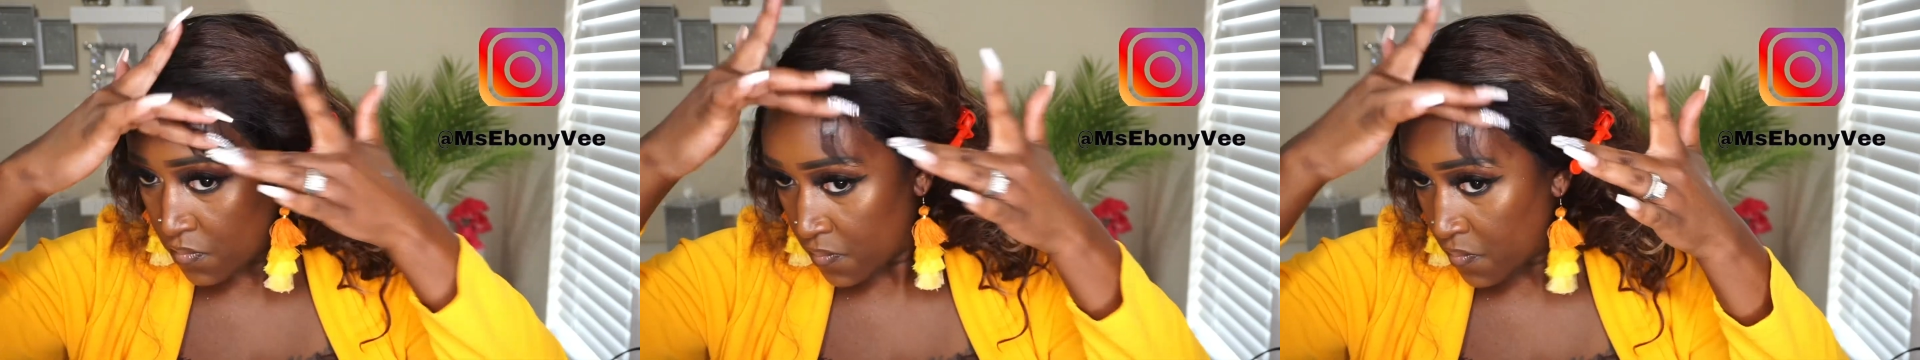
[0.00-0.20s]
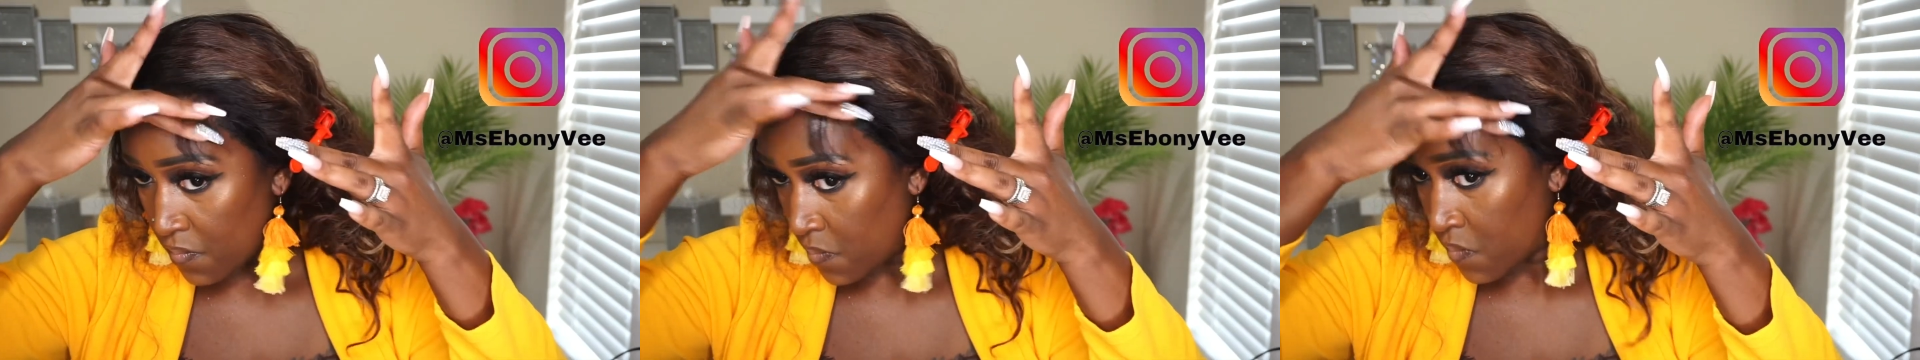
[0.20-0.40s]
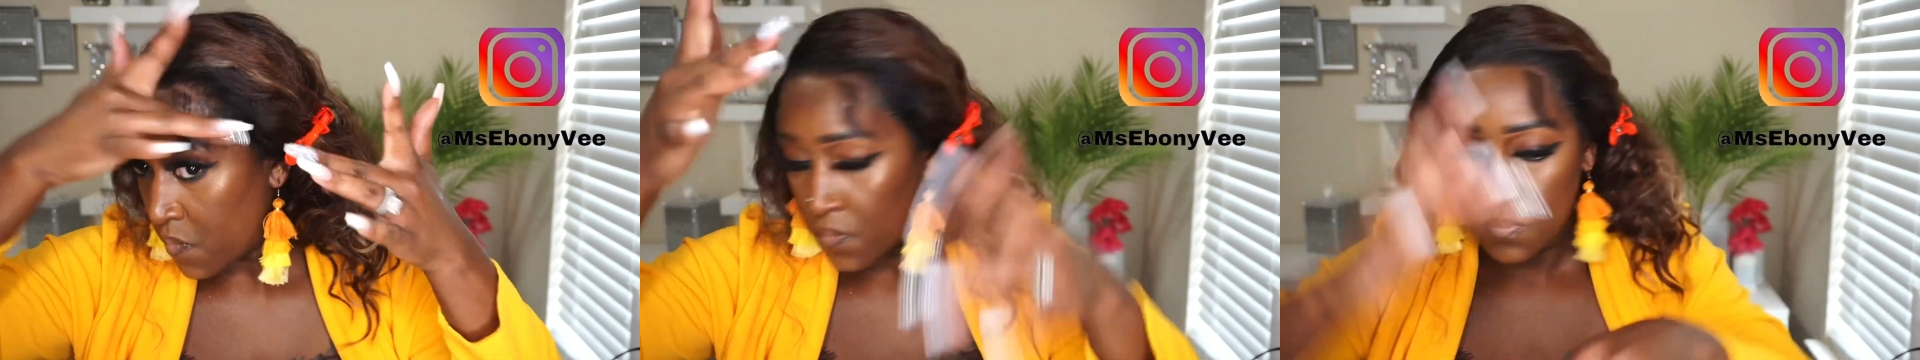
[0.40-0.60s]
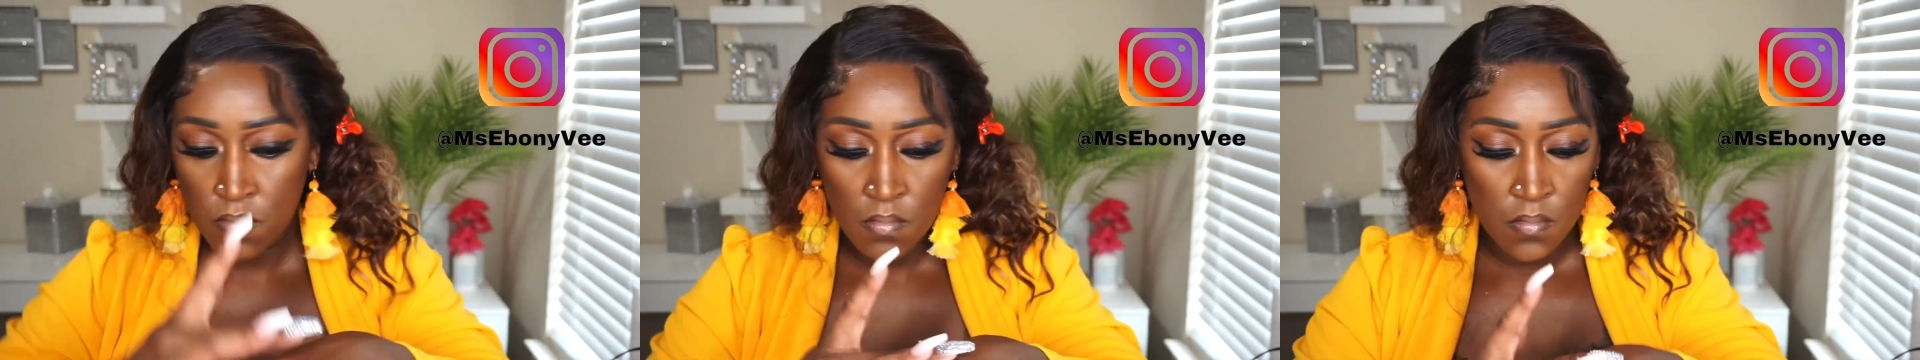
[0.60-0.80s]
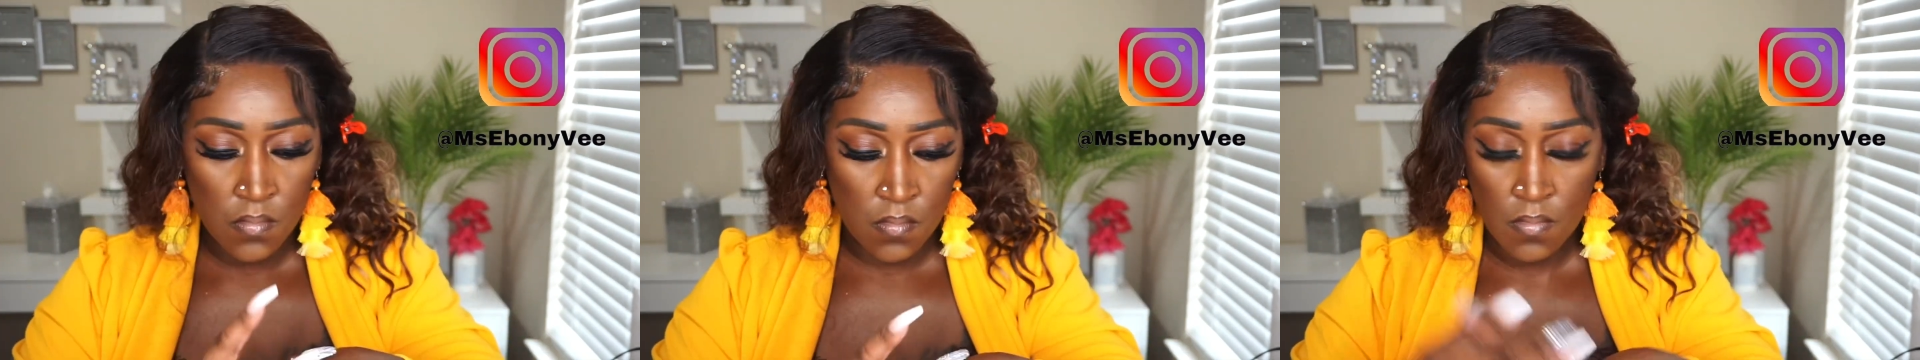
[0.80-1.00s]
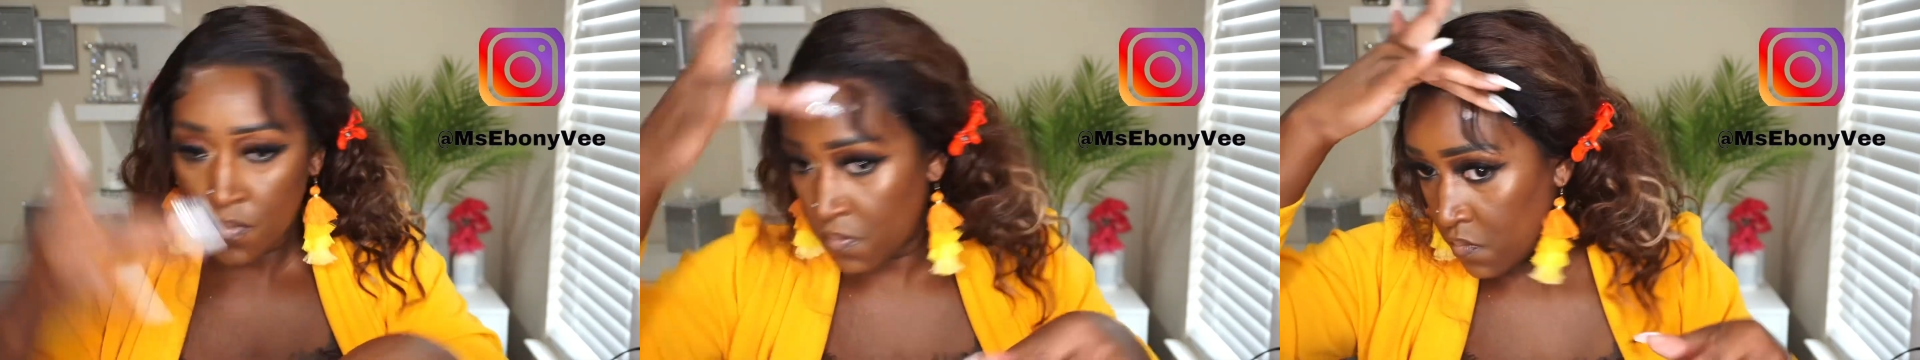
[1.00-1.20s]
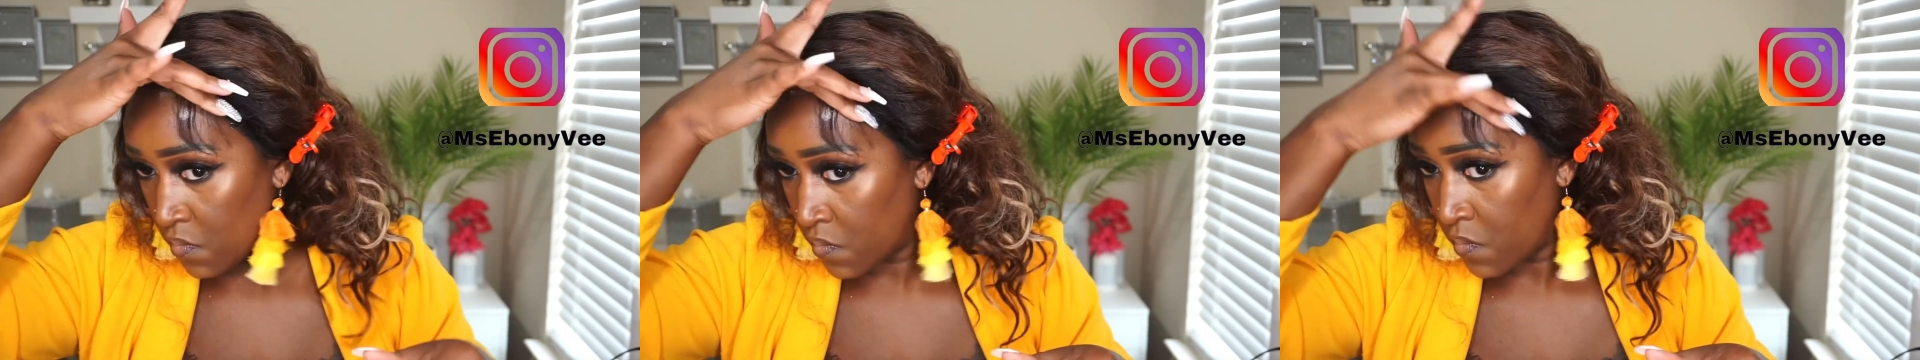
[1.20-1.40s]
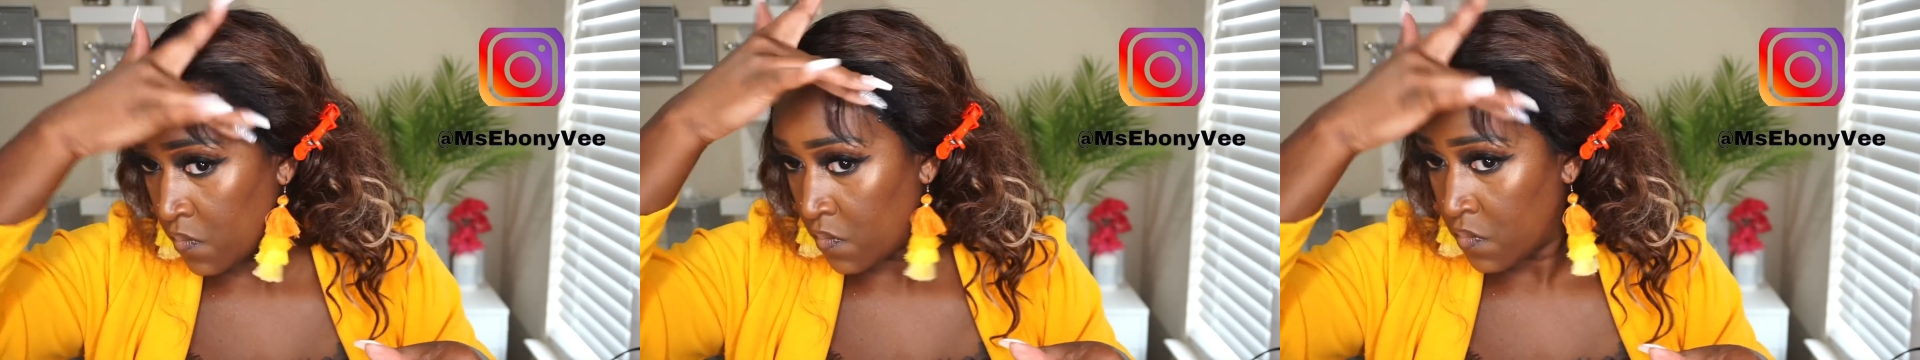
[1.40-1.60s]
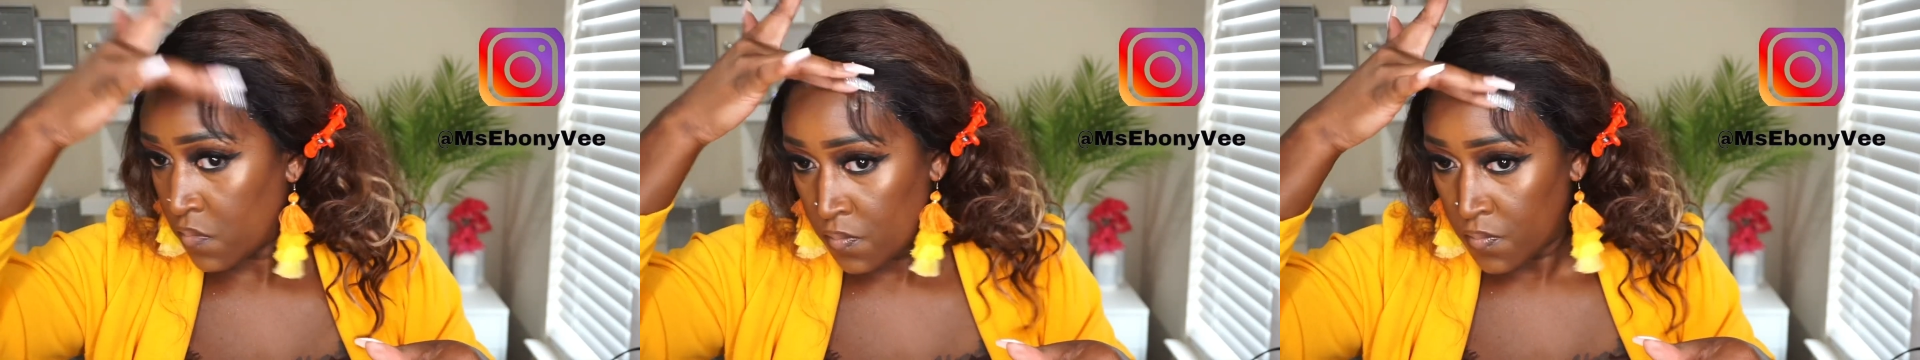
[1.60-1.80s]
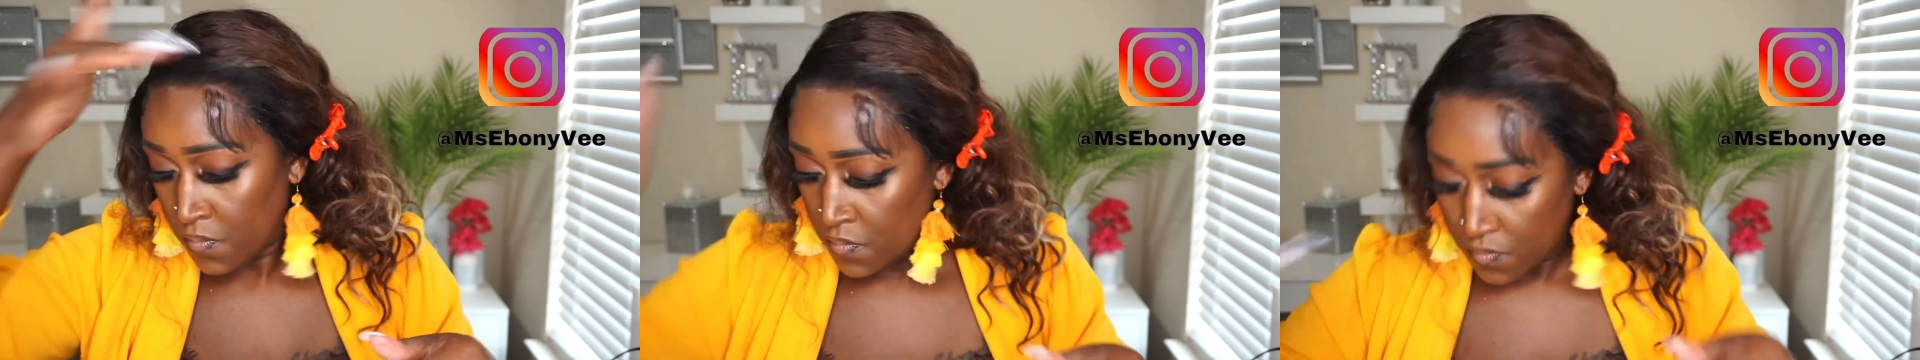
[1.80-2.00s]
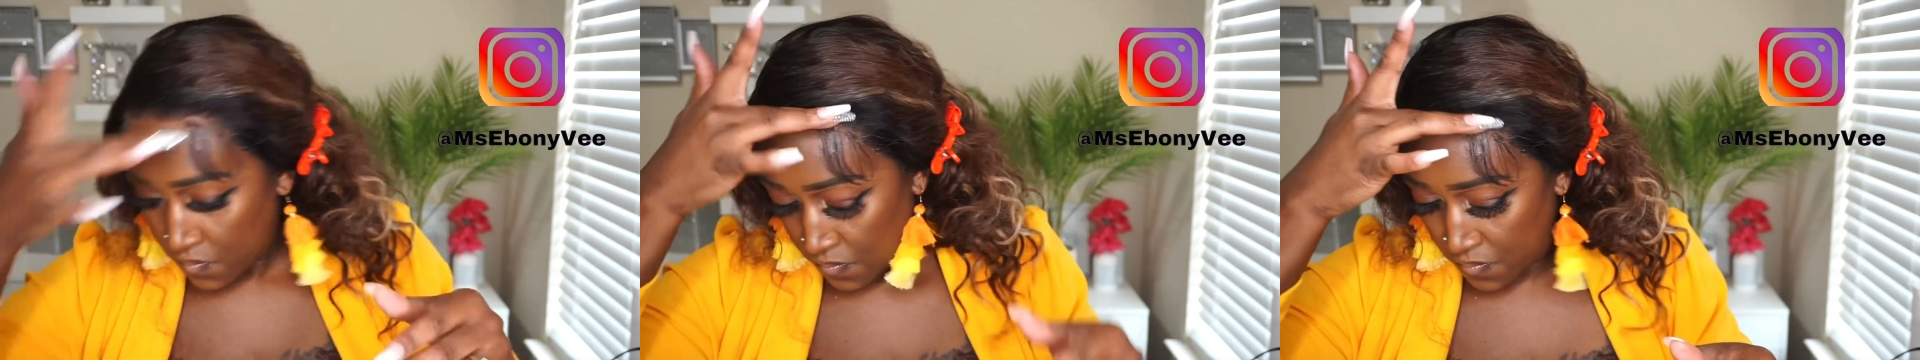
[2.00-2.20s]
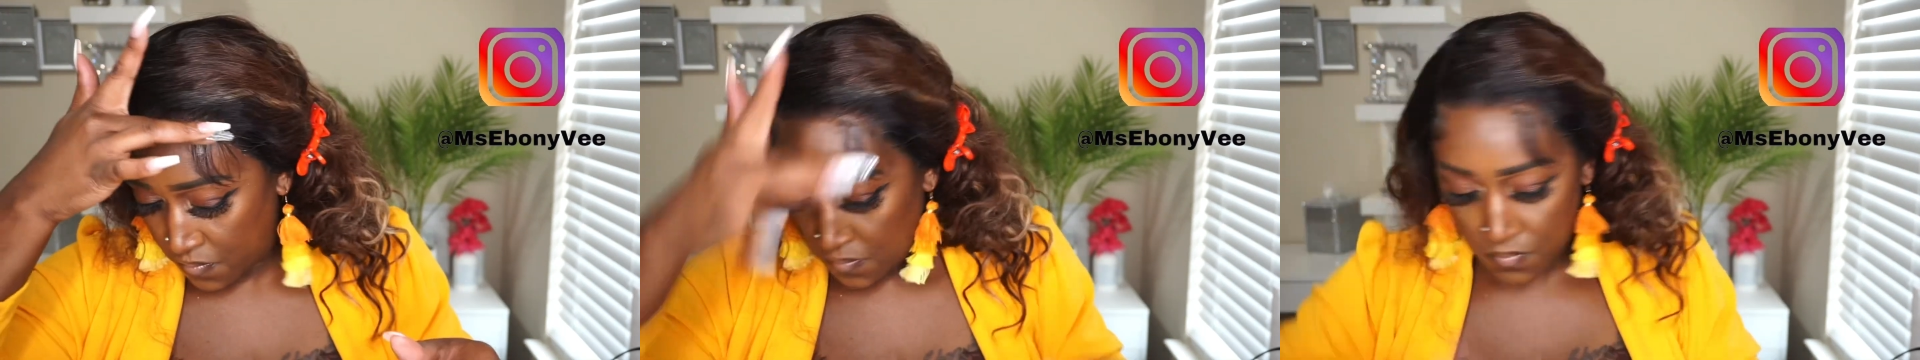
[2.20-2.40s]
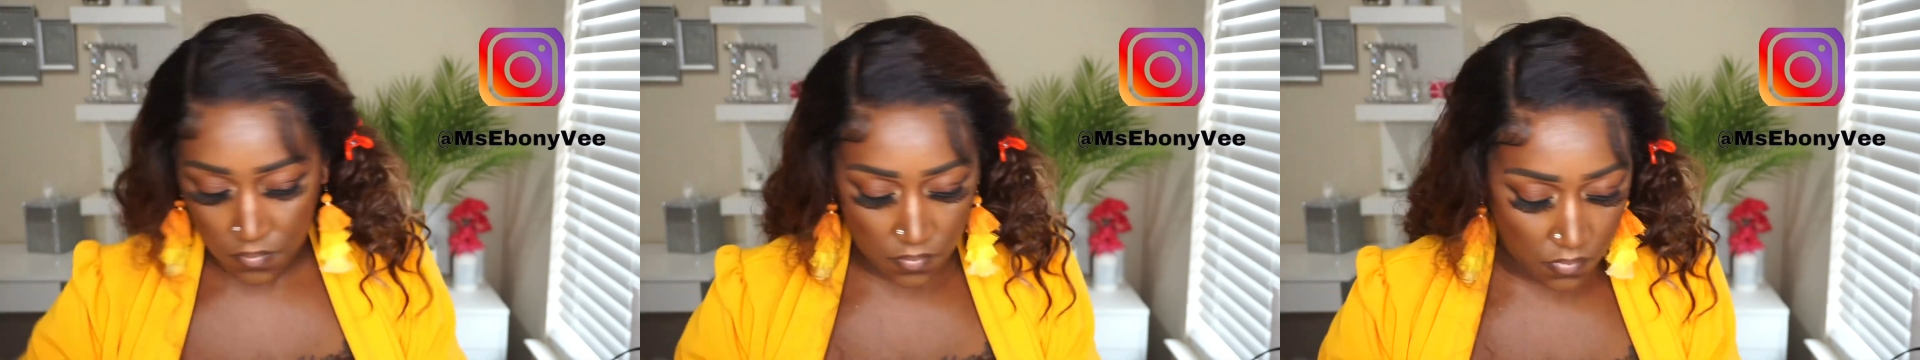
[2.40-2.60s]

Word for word: sure, but we are shangling over here